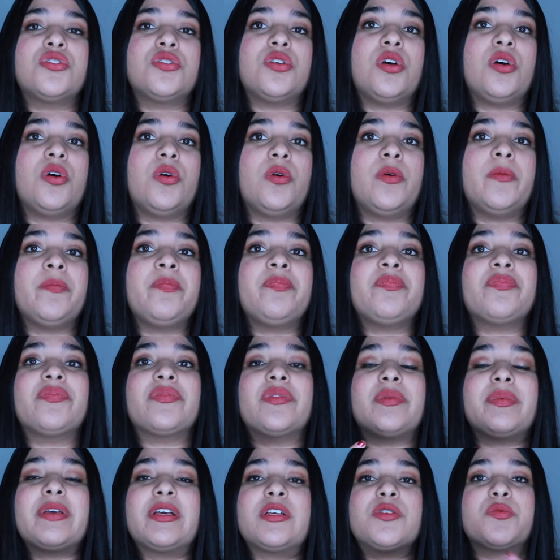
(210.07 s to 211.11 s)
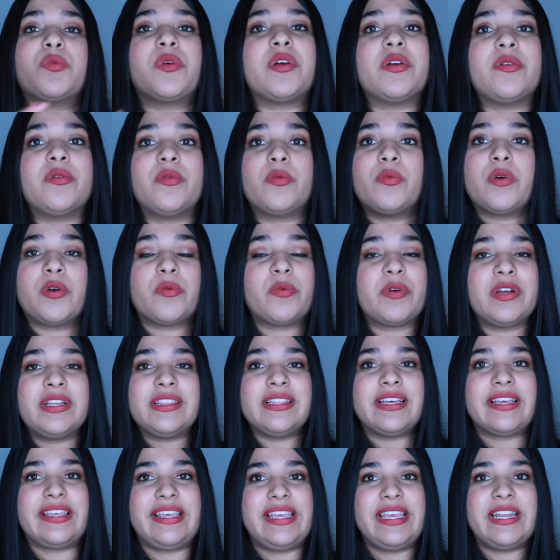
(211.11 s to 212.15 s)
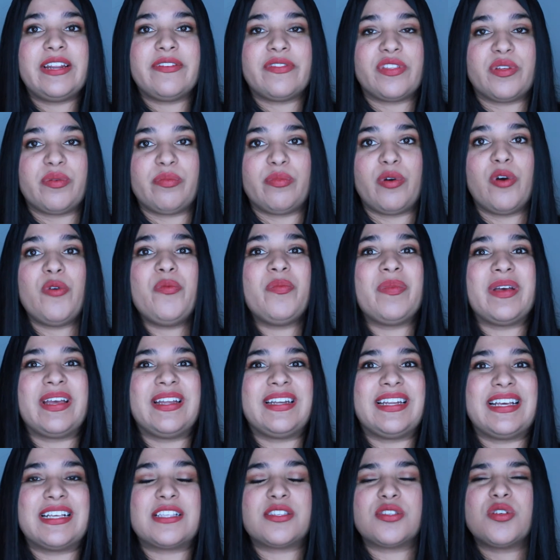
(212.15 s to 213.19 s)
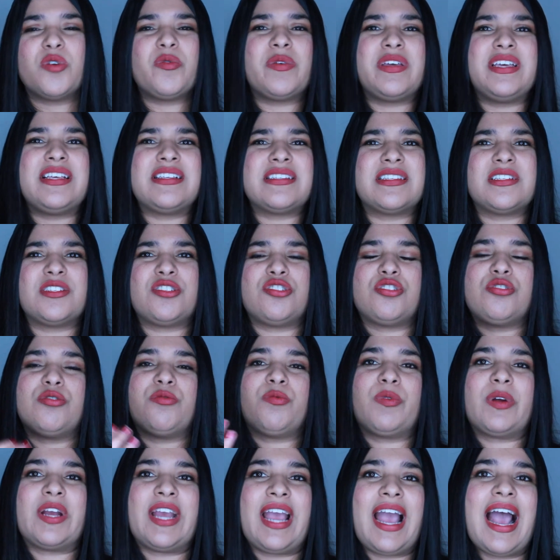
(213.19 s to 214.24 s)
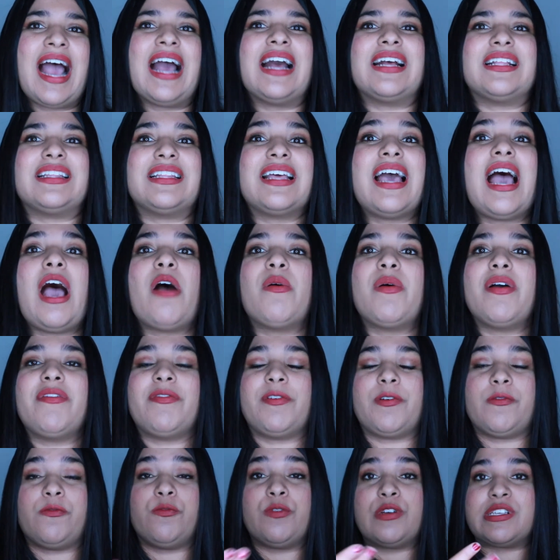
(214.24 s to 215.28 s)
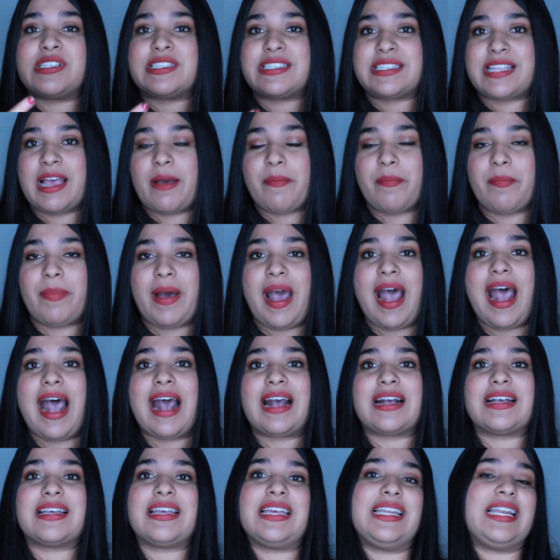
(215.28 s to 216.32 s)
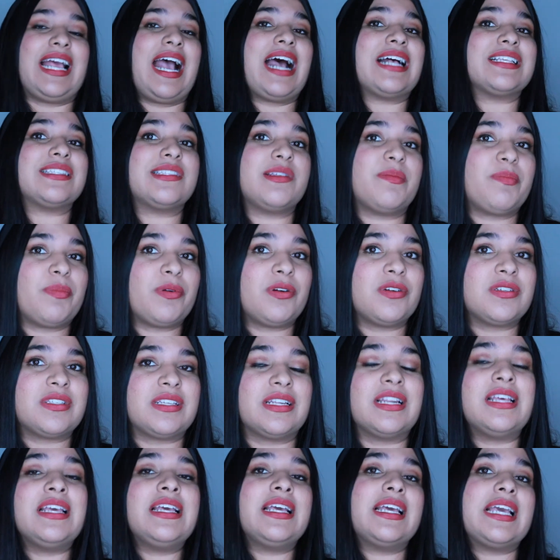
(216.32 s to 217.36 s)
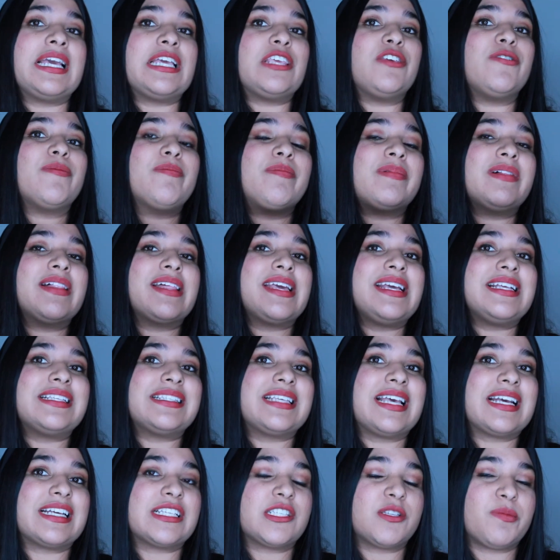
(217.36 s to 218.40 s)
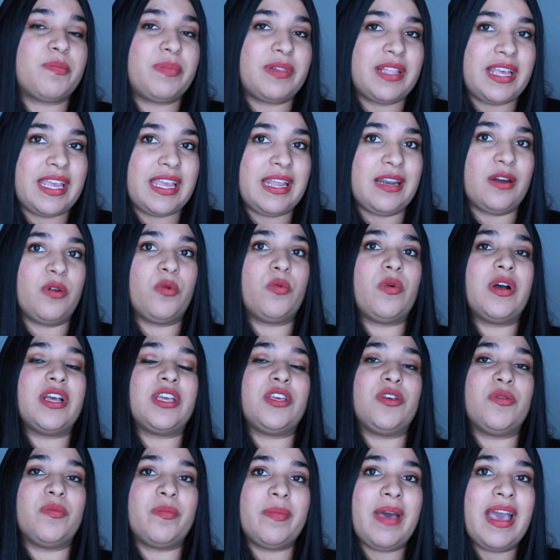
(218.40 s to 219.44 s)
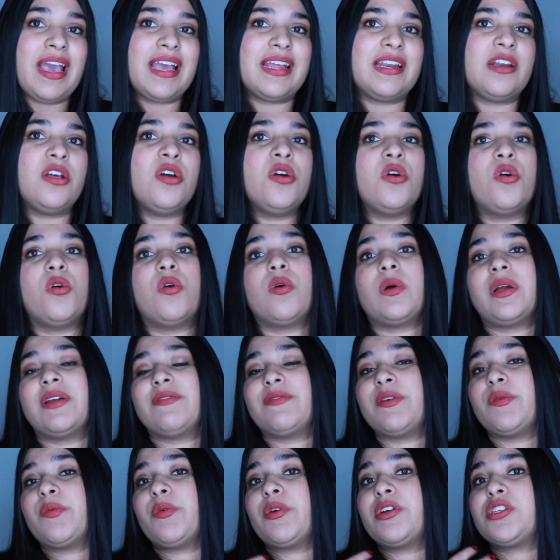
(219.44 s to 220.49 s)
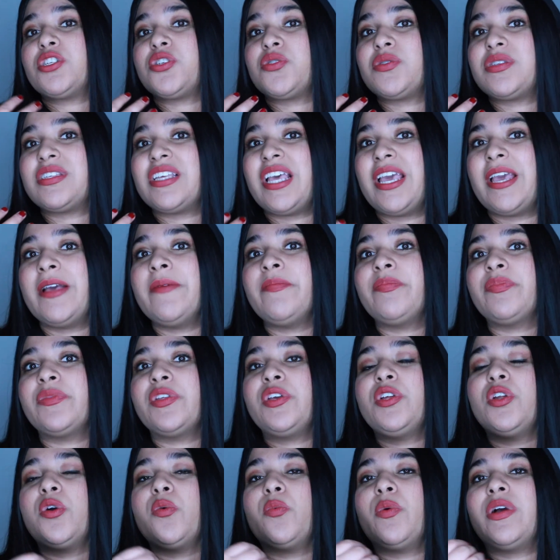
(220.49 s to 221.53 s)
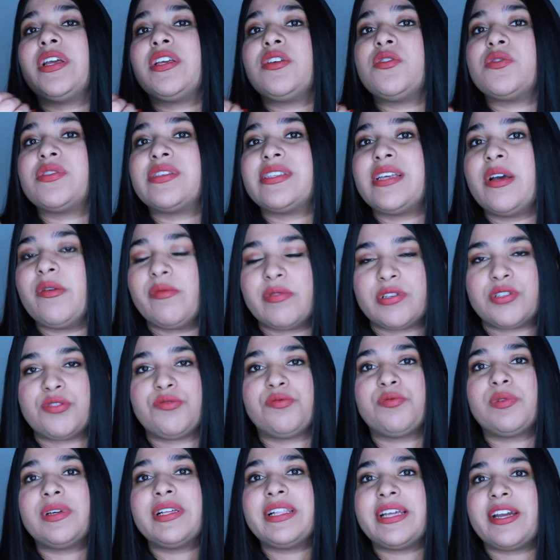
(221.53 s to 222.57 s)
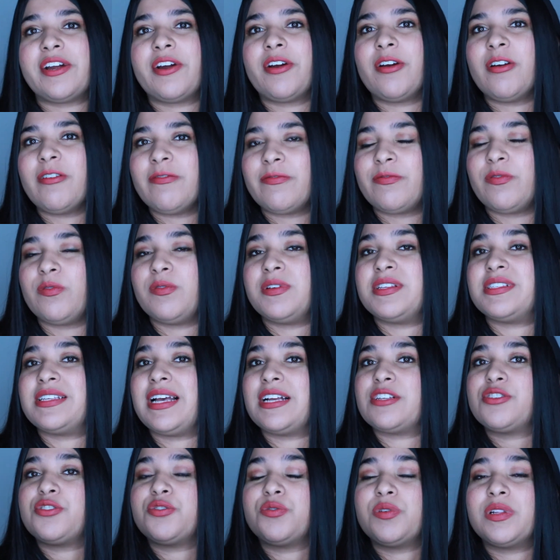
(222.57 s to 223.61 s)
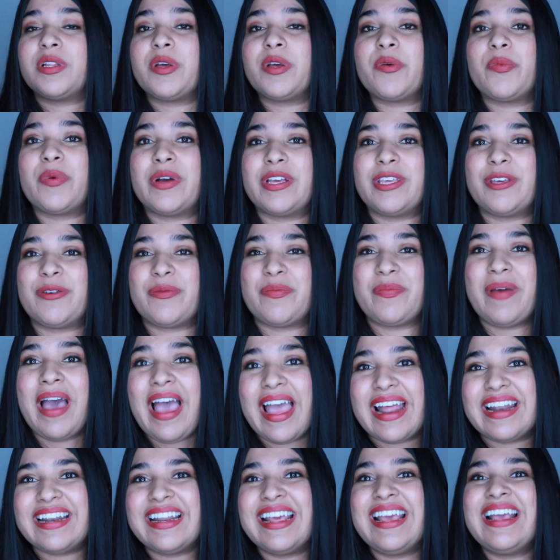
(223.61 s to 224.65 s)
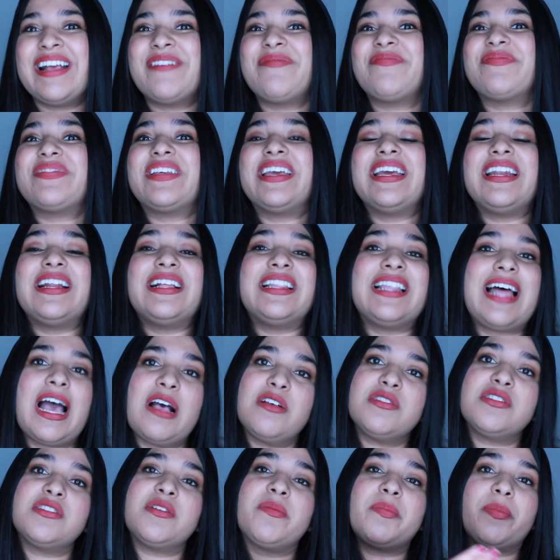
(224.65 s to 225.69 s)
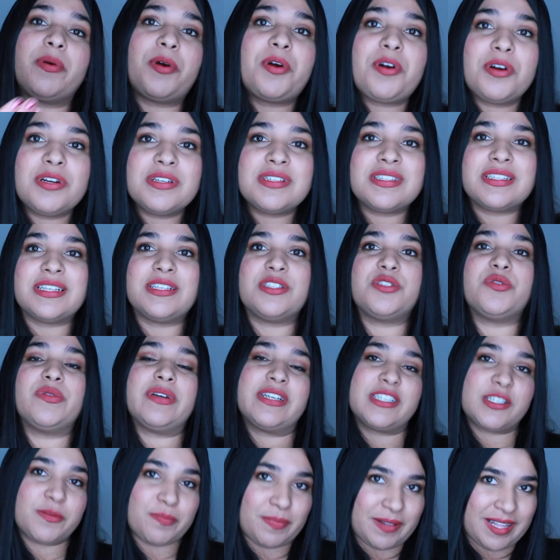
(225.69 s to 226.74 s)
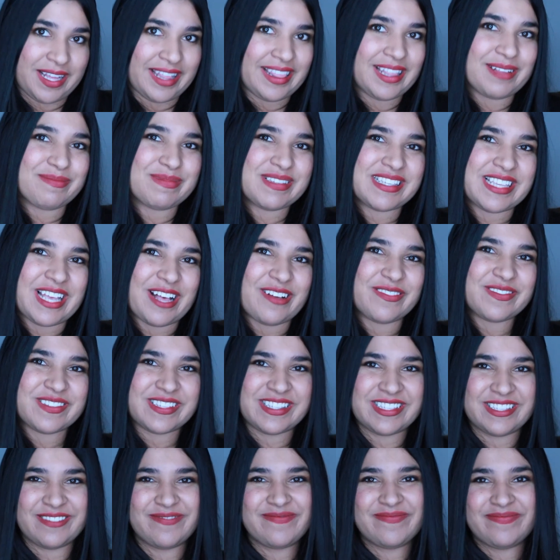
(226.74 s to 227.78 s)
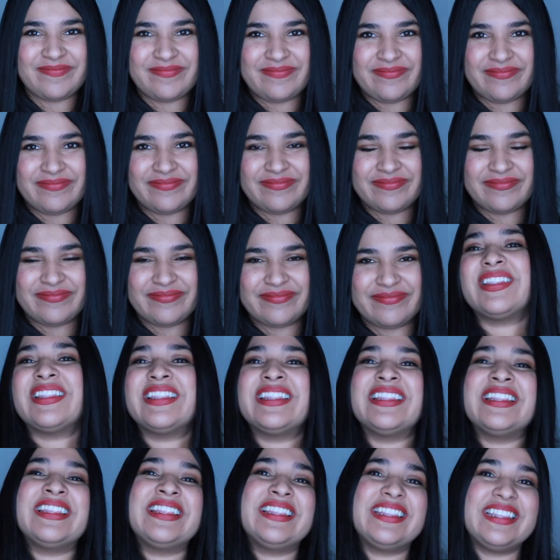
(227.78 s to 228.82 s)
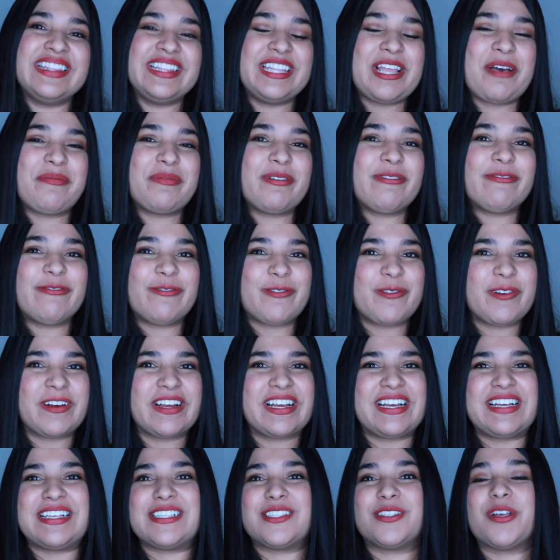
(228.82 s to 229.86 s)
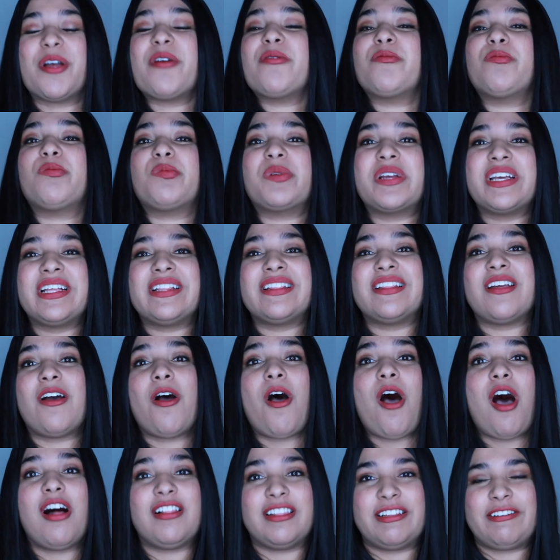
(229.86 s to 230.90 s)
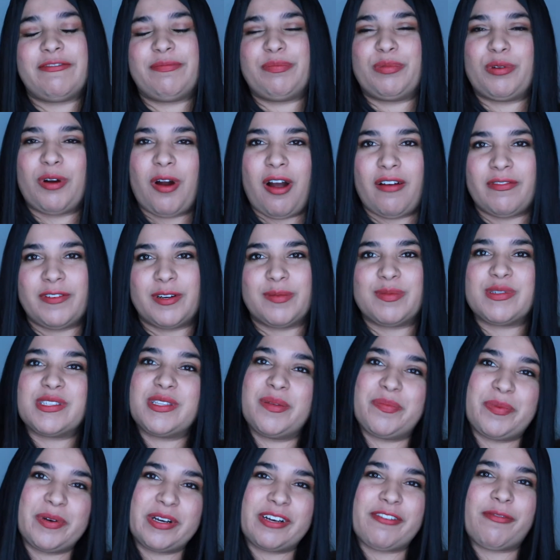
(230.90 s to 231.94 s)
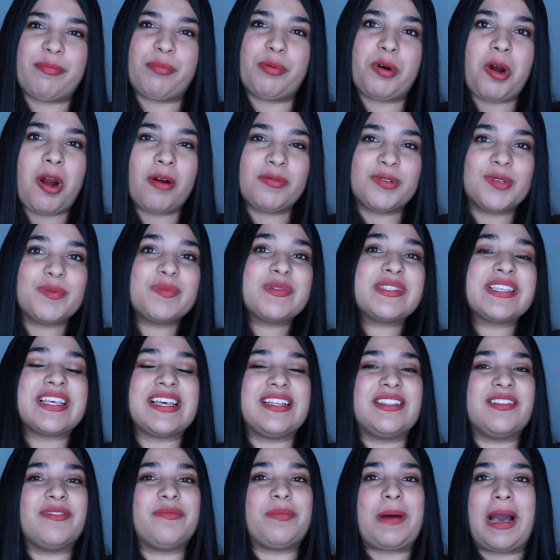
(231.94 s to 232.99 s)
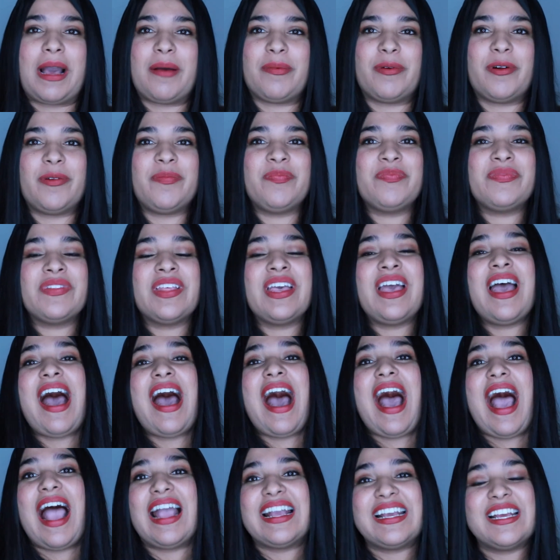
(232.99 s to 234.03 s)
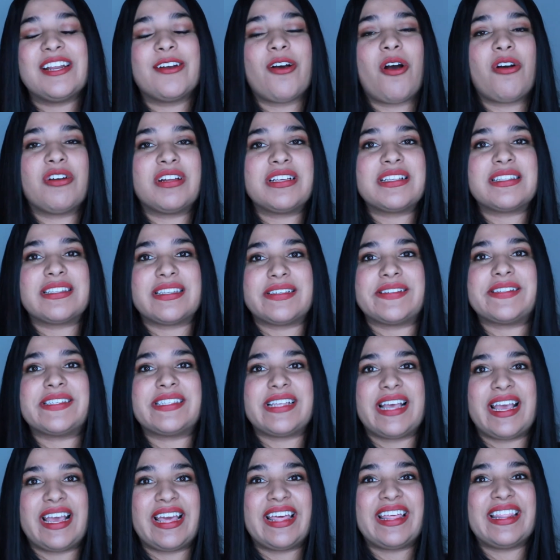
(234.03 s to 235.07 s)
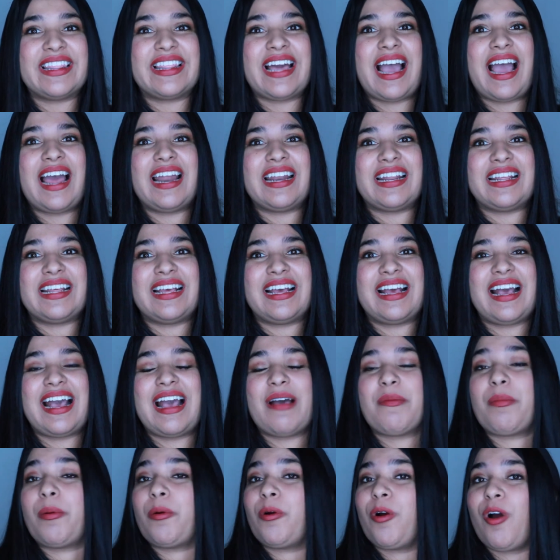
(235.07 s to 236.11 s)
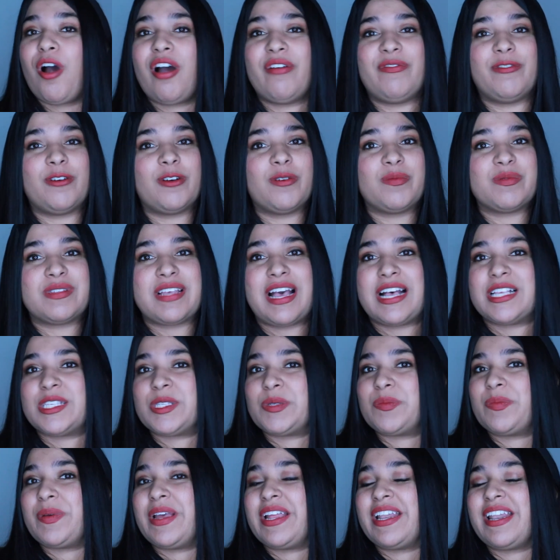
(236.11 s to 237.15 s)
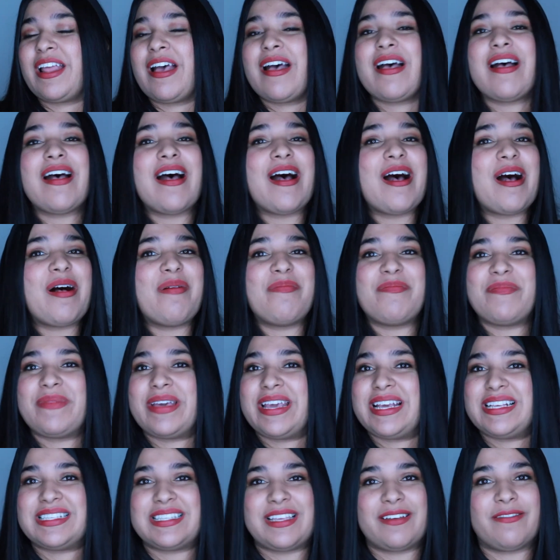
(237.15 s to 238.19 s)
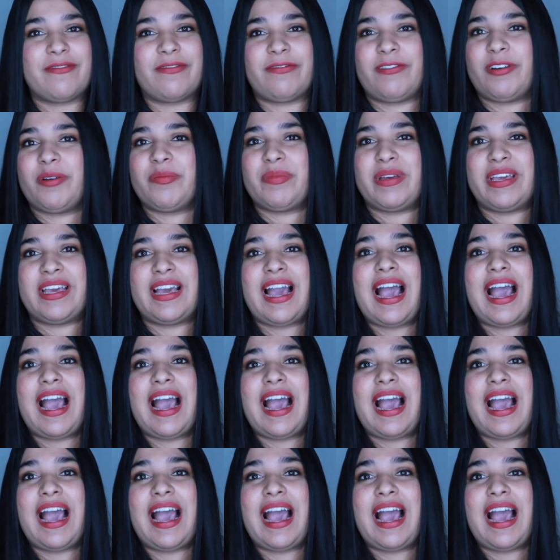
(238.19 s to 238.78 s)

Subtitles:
So, because when we're in the heat of the moment, it's so easy to react. However, if we step back and ask the person, can you please explain what you meant? Or if we were to say, what you said was really hurtful, is that truly what you meant? It allows the person to explain themselves. Number four is read all of Proverbs, the book of Proverbs and the Bible. I can honestly say that Proverbs has been amazing for me.